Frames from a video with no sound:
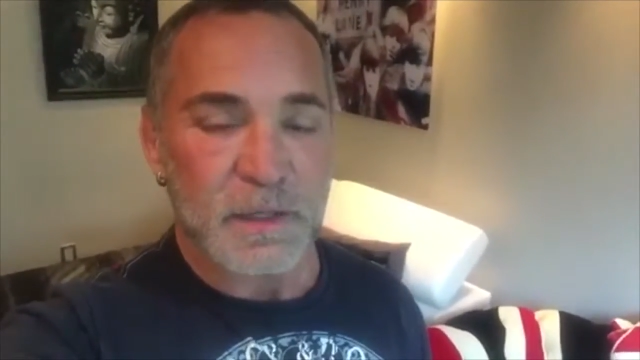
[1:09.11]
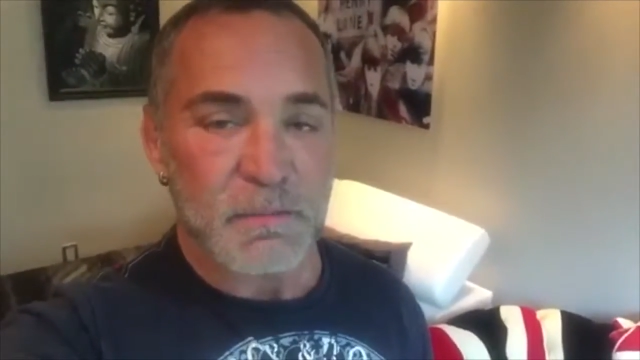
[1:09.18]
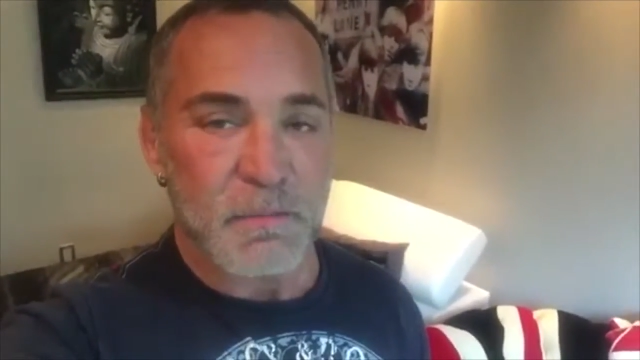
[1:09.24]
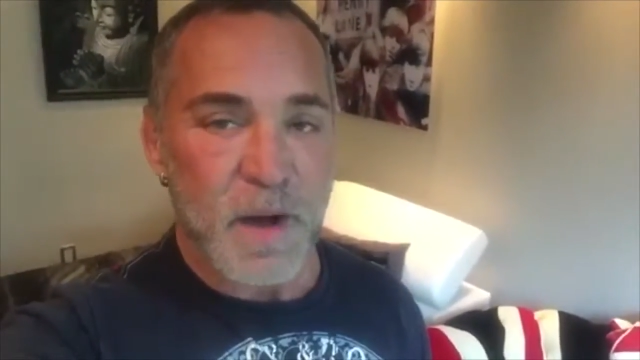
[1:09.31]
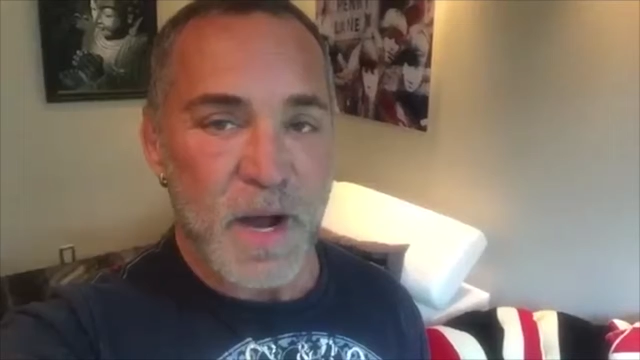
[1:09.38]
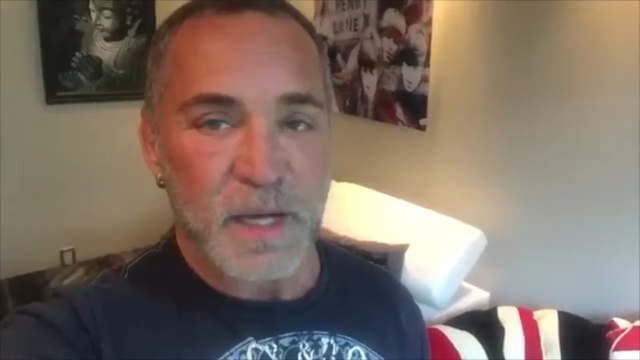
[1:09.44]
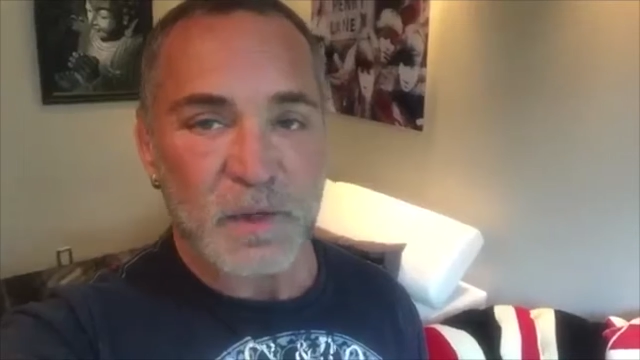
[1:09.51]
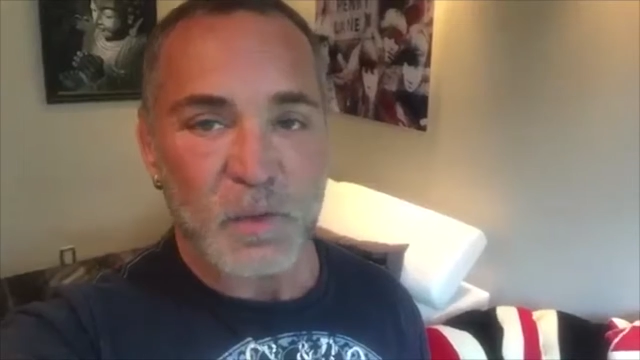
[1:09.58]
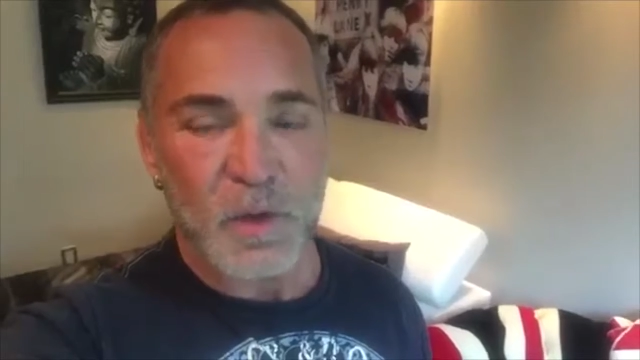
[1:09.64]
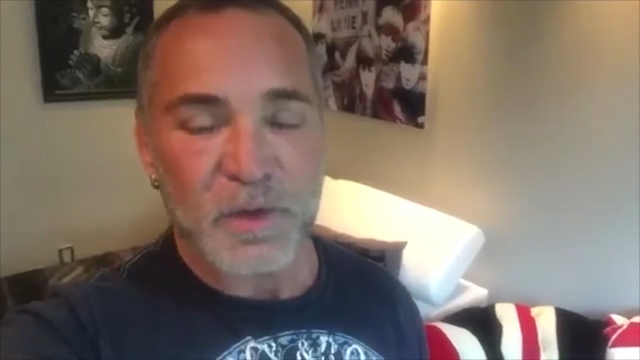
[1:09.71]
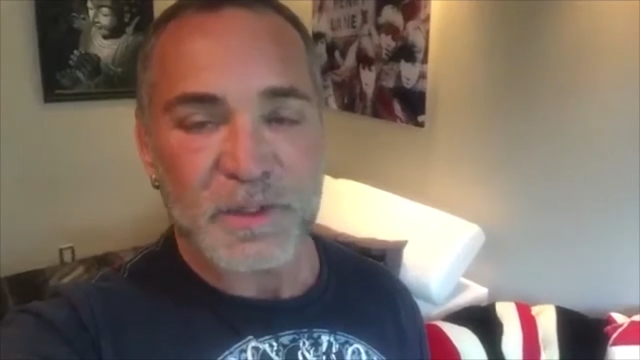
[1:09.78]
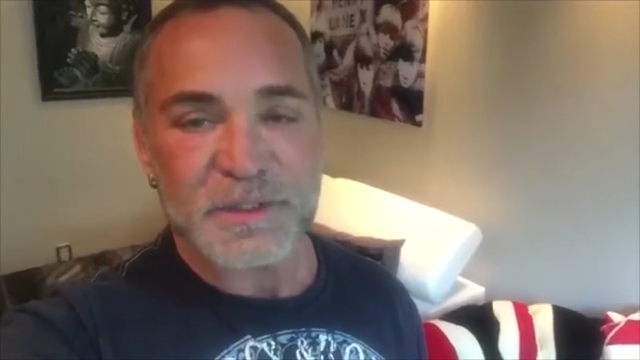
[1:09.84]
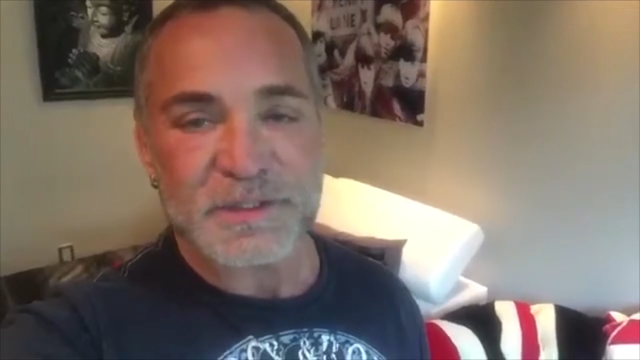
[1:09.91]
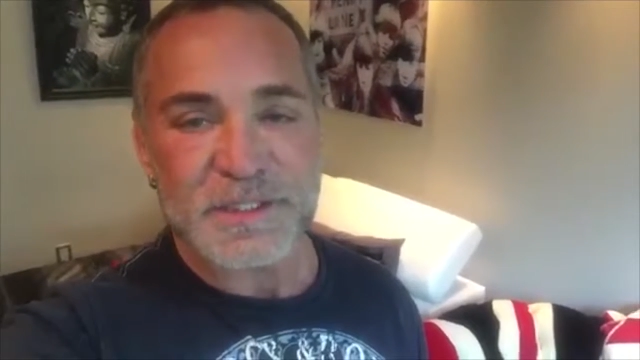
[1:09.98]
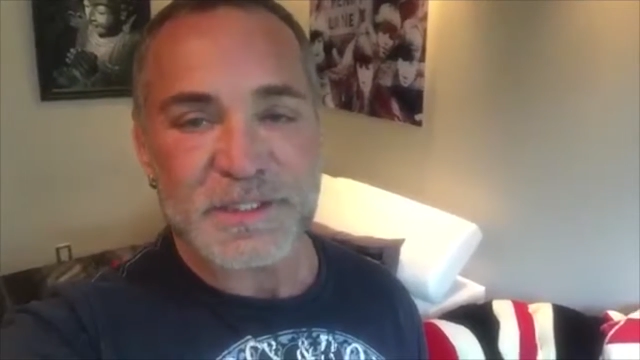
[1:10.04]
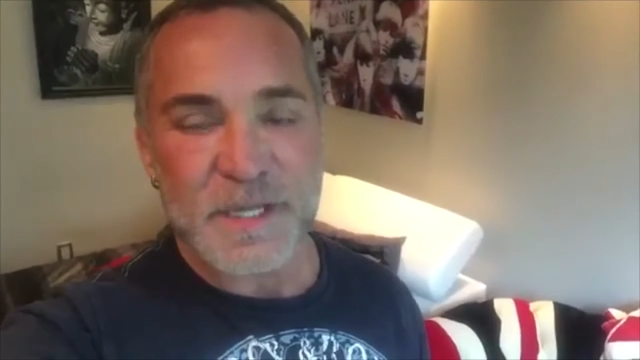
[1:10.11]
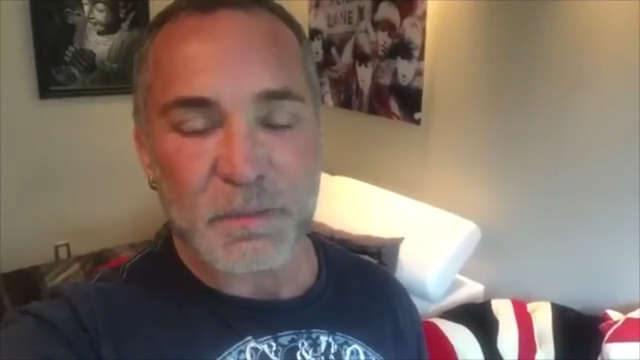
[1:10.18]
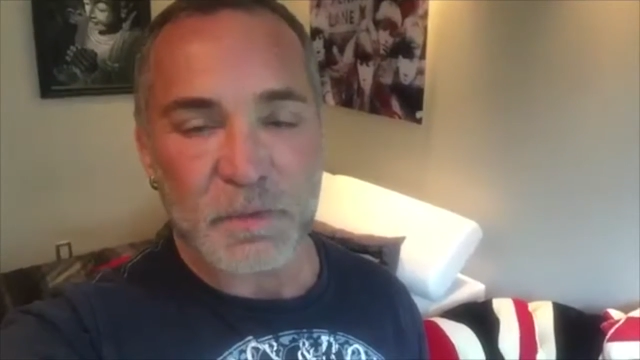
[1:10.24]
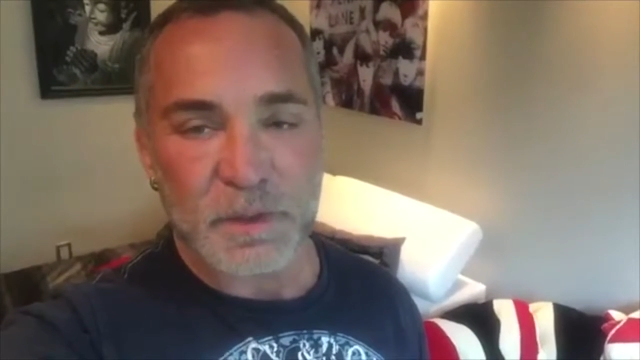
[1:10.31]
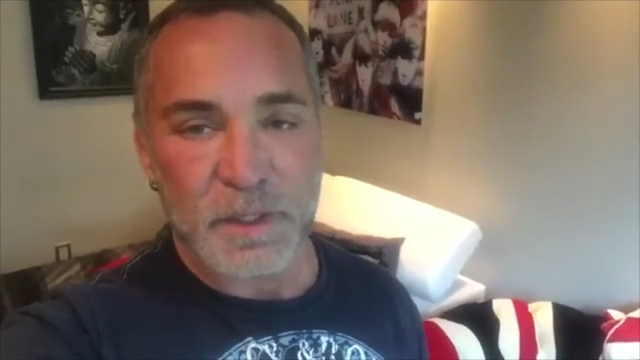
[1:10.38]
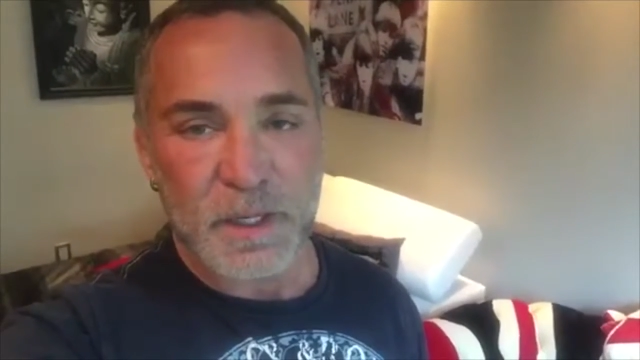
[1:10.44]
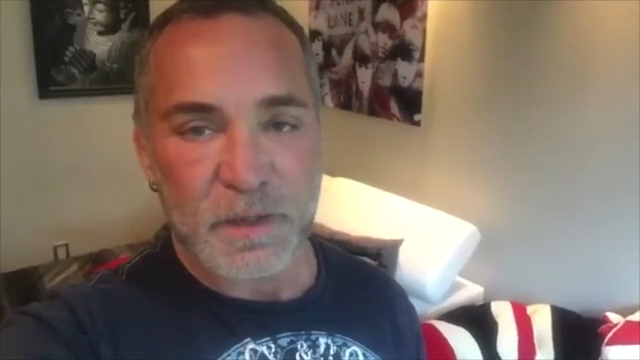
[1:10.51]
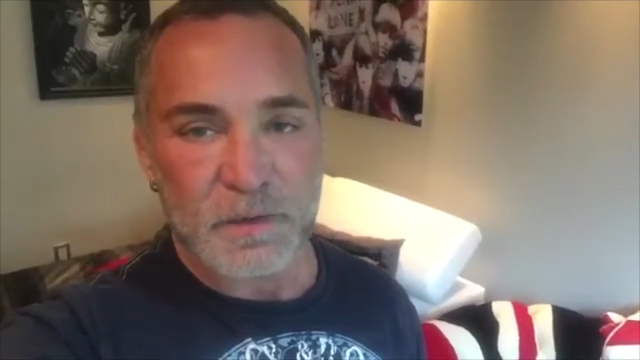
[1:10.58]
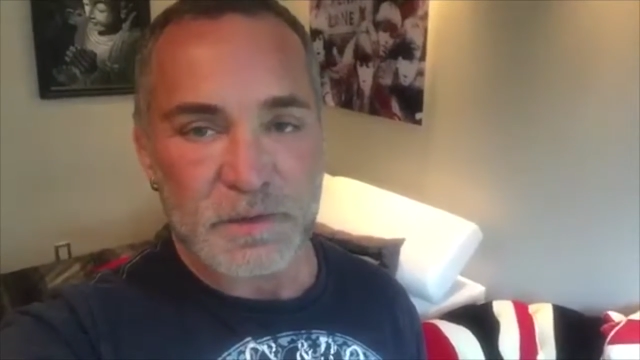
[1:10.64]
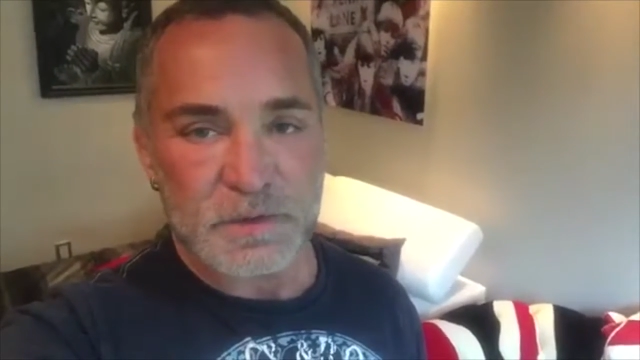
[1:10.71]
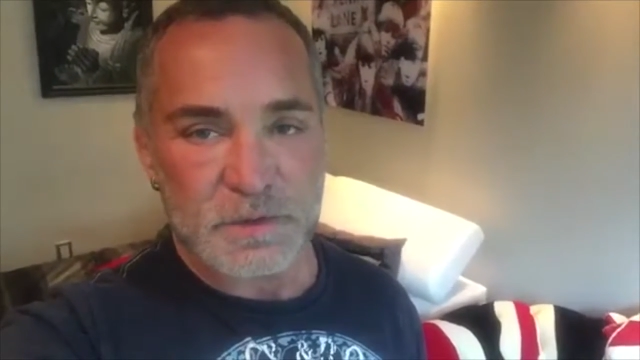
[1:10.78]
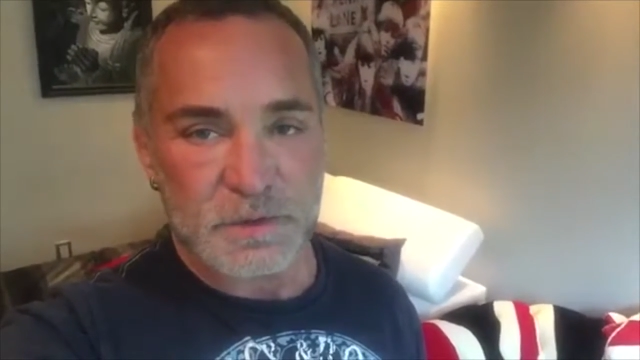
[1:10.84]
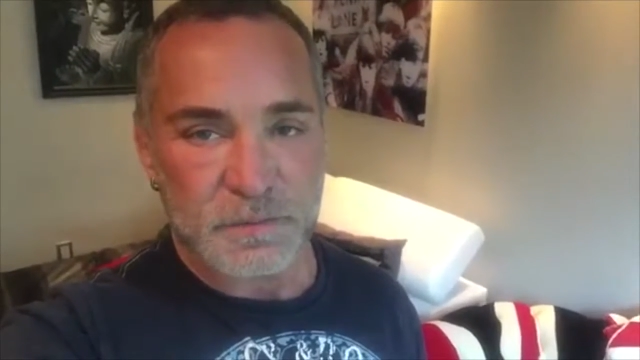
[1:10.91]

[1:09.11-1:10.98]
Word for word: your mind wander to something else?